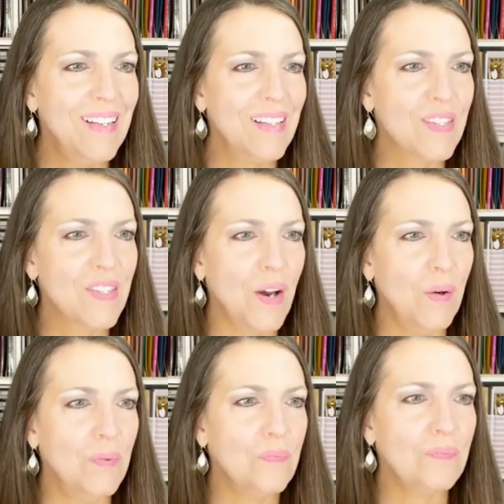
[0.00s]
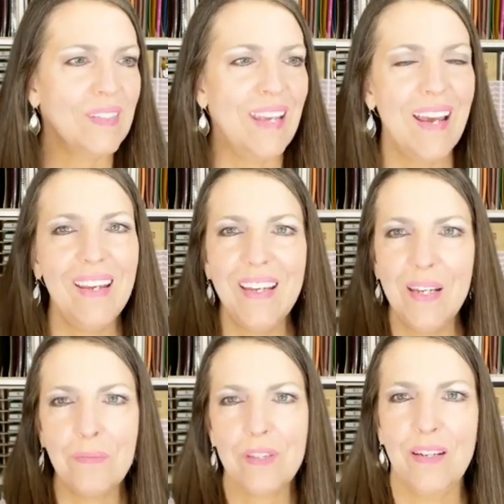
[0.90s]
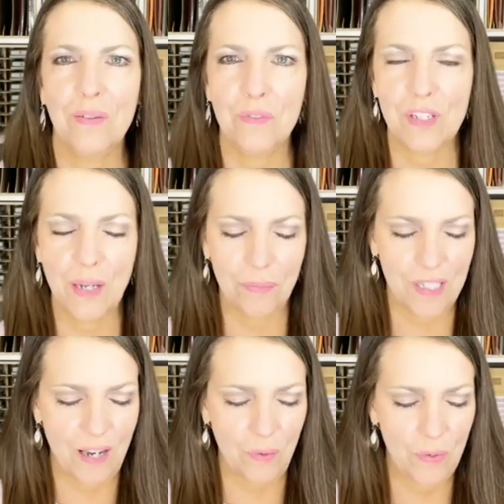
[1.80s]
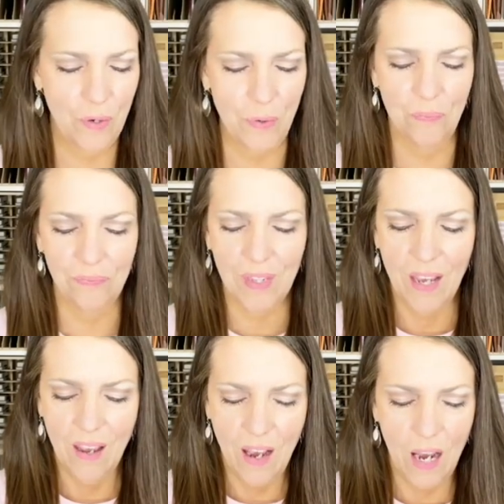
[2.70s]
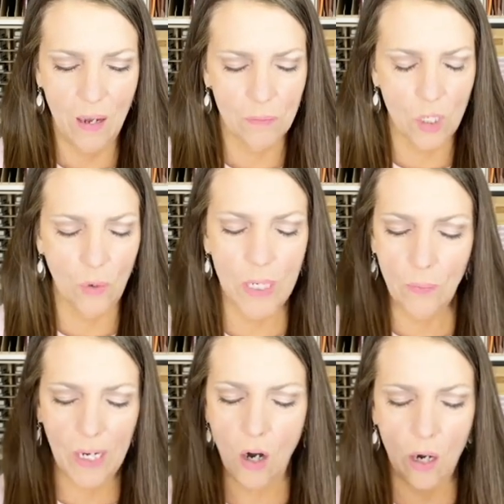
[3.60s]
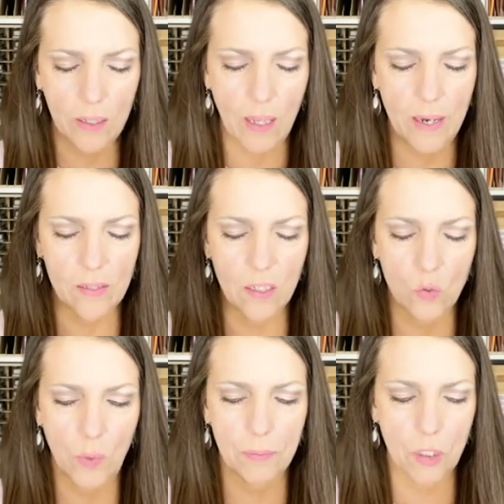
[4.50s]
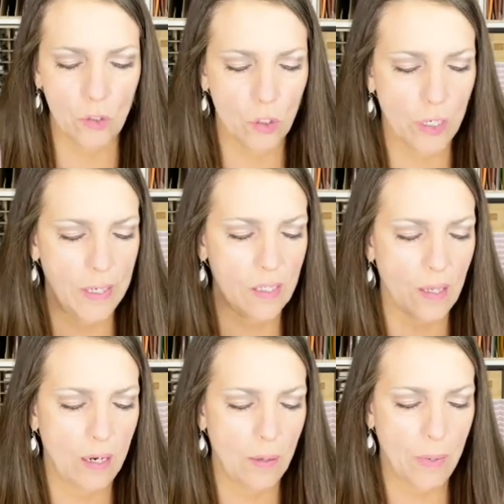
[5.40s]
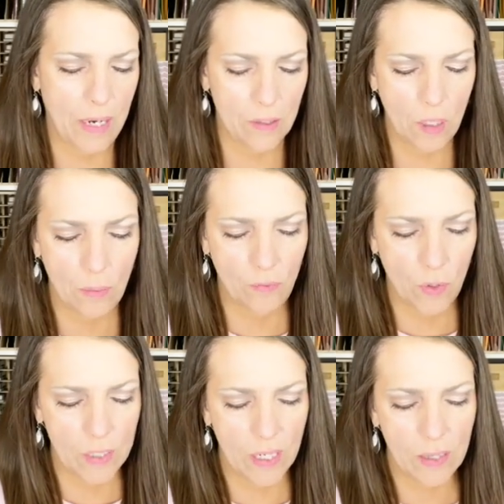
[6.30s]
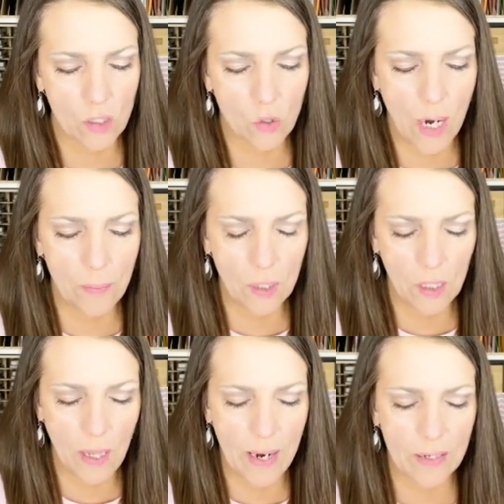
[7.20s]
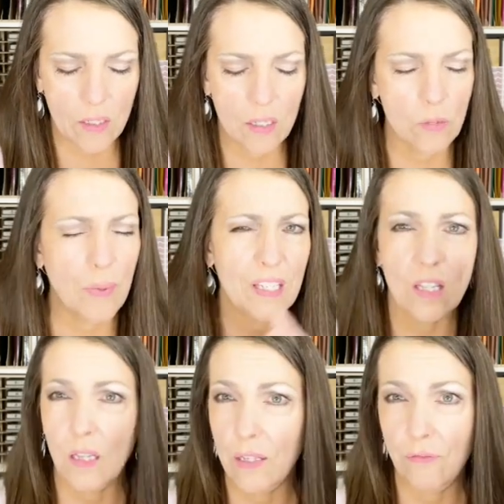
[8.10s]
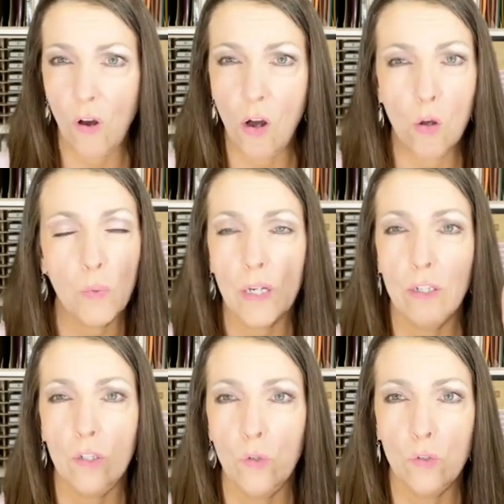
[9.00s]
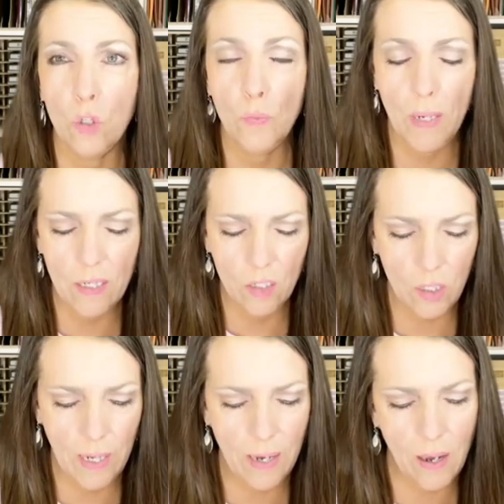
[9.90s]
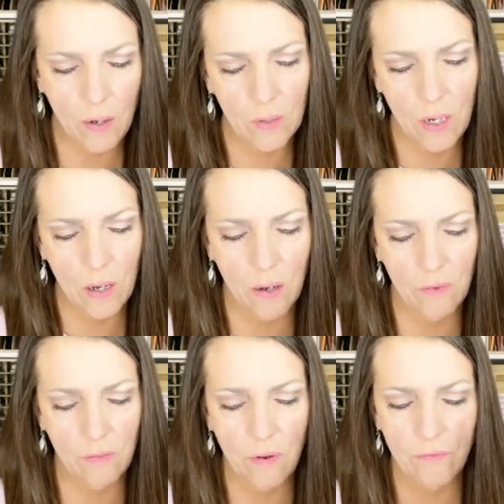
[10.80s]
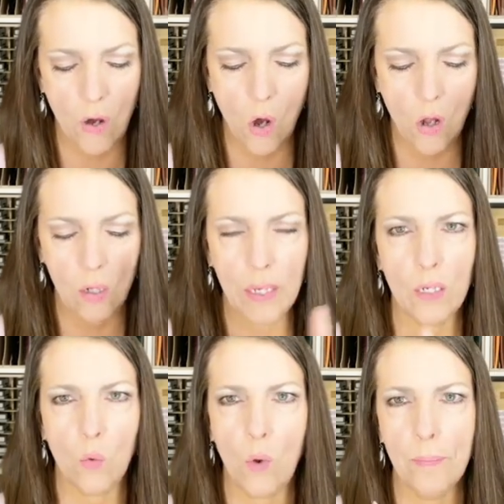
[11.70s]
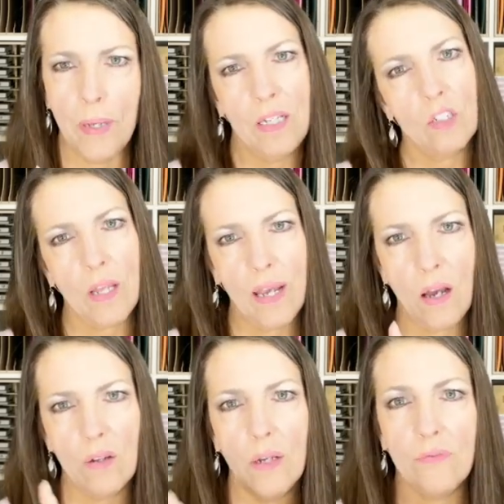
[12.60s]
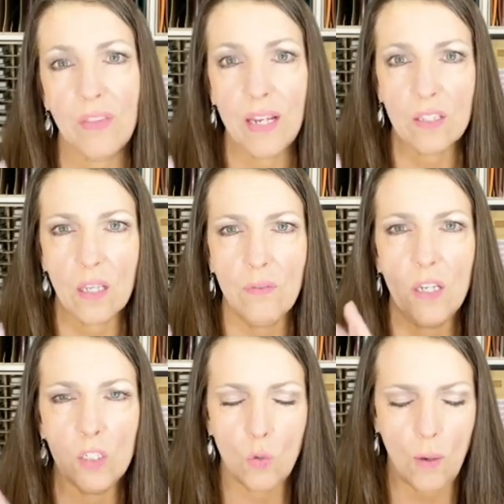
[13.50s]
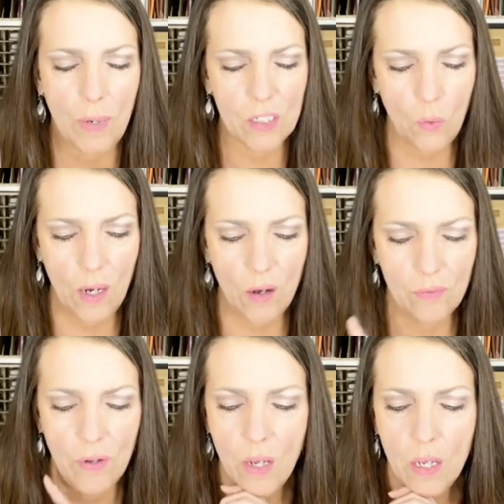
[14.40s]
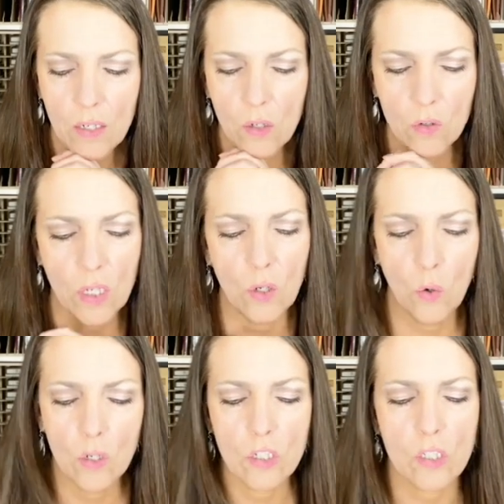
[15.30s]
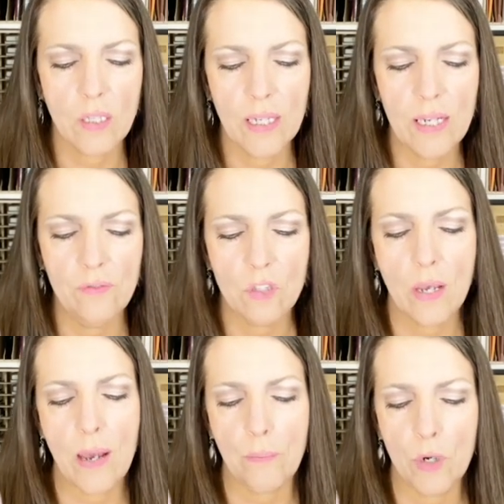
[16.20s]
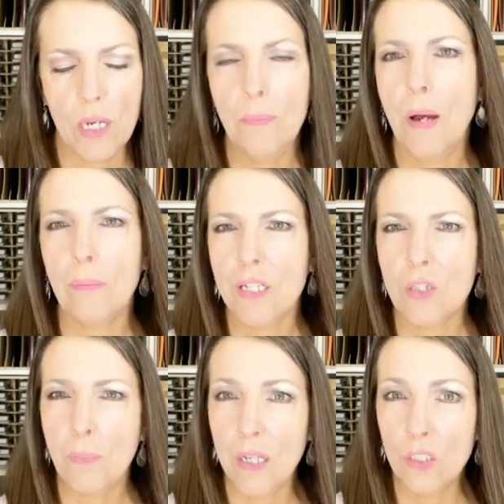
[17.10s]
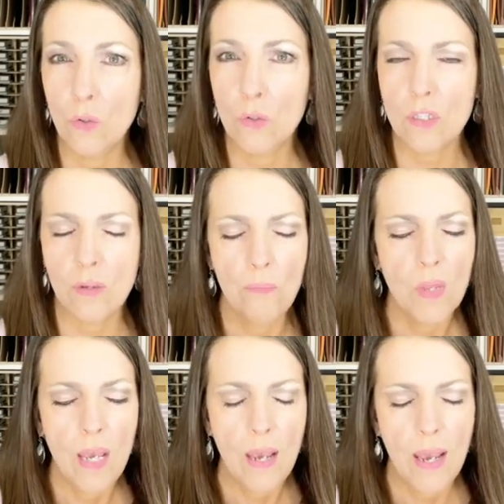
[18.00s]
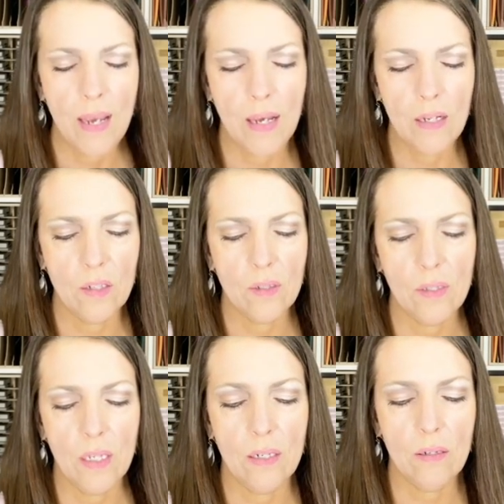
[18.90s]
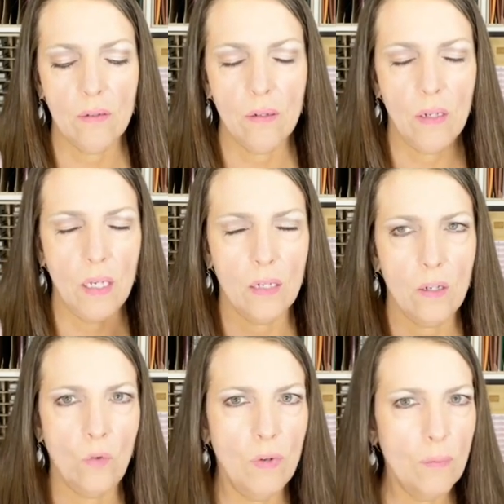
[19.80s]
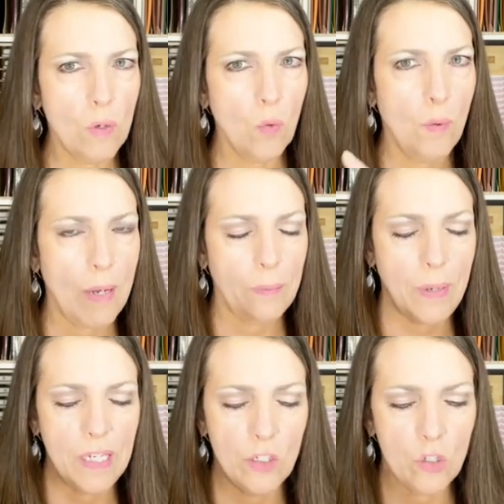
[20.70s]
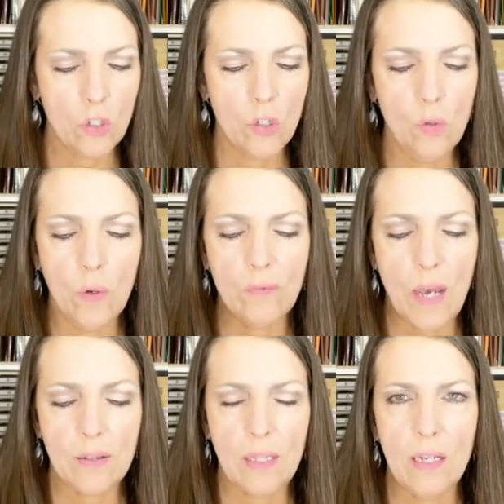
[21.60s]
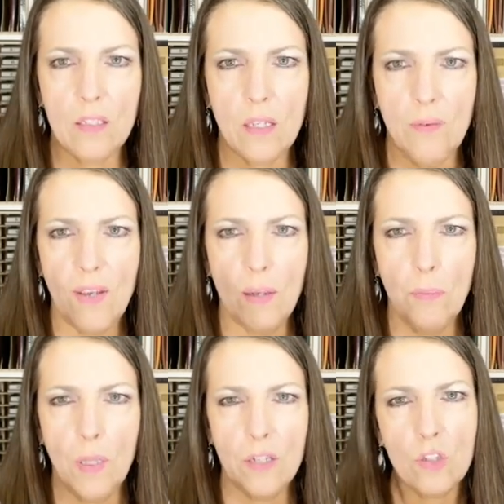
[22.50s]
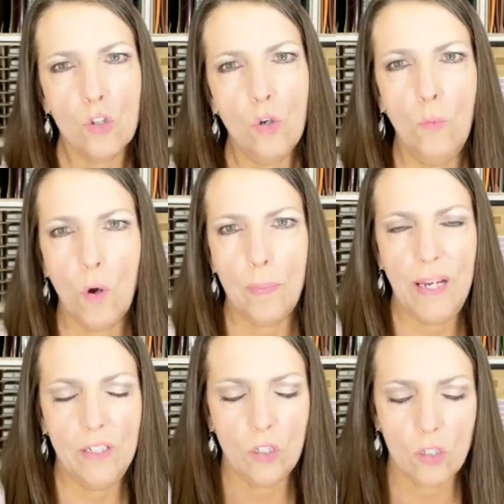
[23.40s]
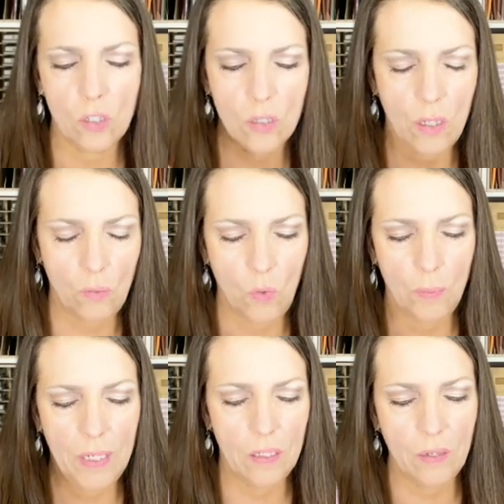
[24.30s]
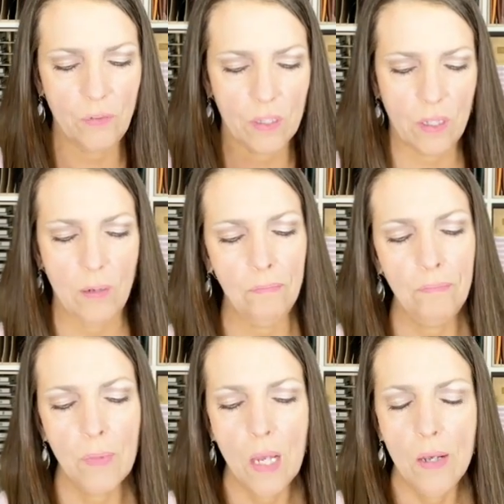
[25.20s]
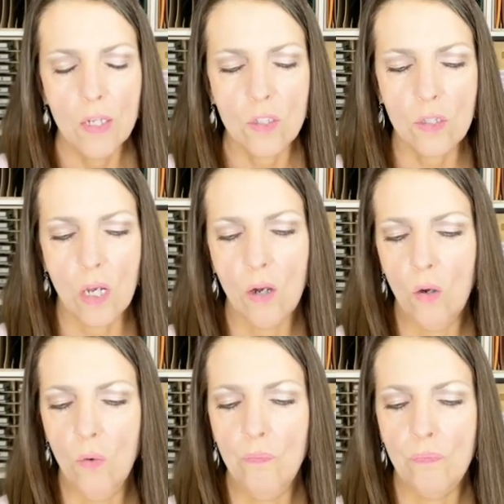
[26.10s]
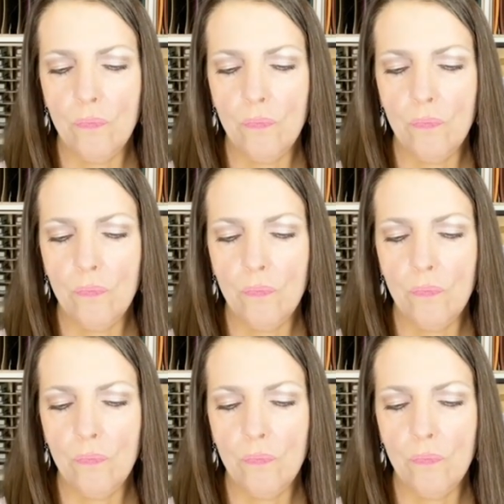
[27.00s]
So Yay, Kim, signed up for Stamp Stack. Woohoo. Um, so anyway, card class is whimsical trees. Sign up by October 14th. Scrapbook class is basically fall. We're going to do a two-page layout of fall and a one-page layout of Thanksgiving 12 by 12 using gorgeous leaves and pretty pumpkins bundles. And then in November, we'll make page two of that Thanksgiving plus two more pages that will be a different theme. So